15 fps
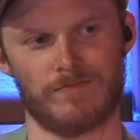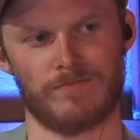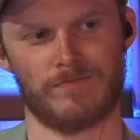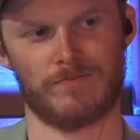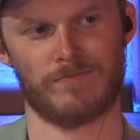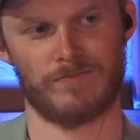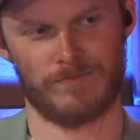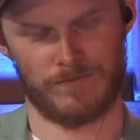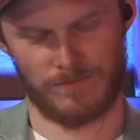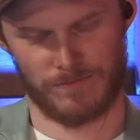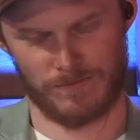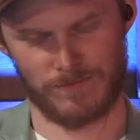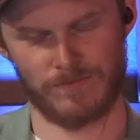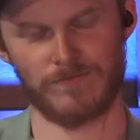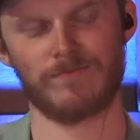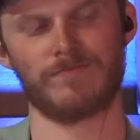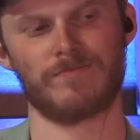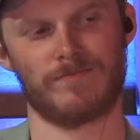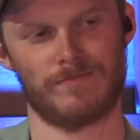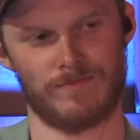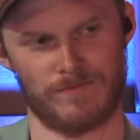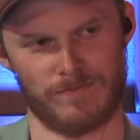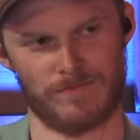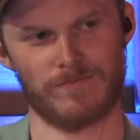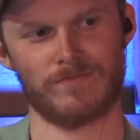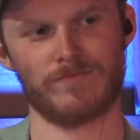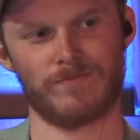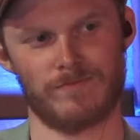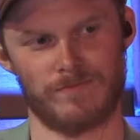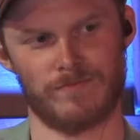like that was into my music, but
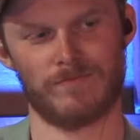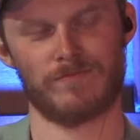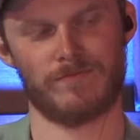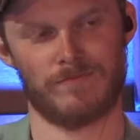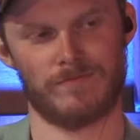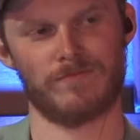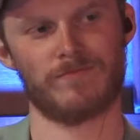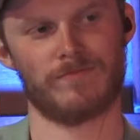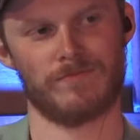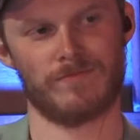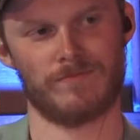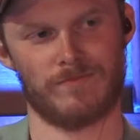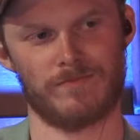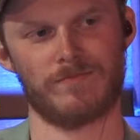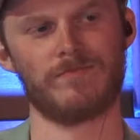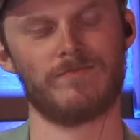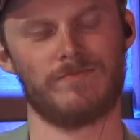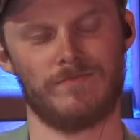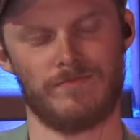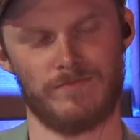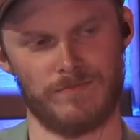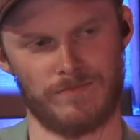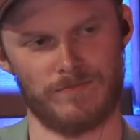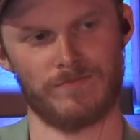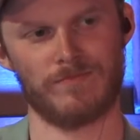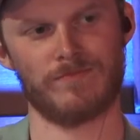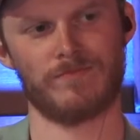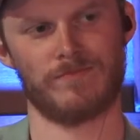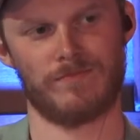also my friends, like so